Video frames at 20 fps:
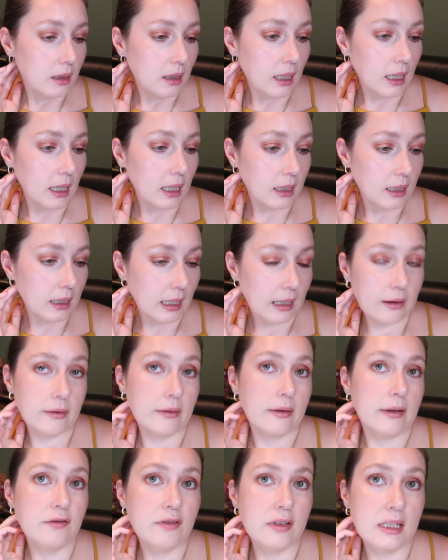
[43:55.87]
and now
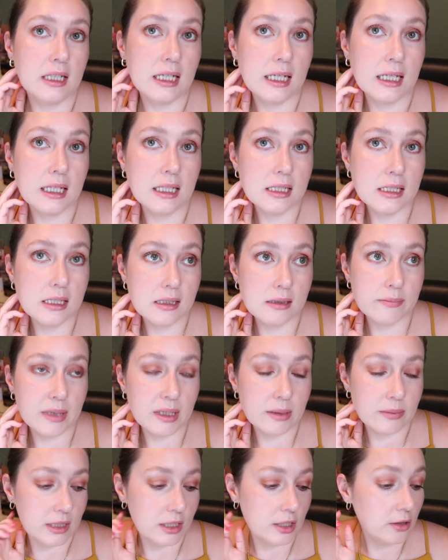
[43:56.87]
I feel like it's
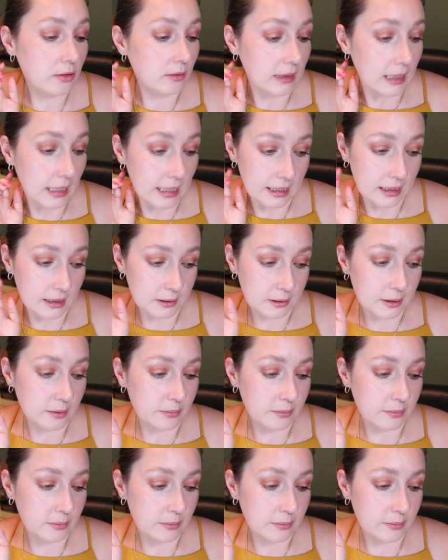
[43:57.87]
maybe too late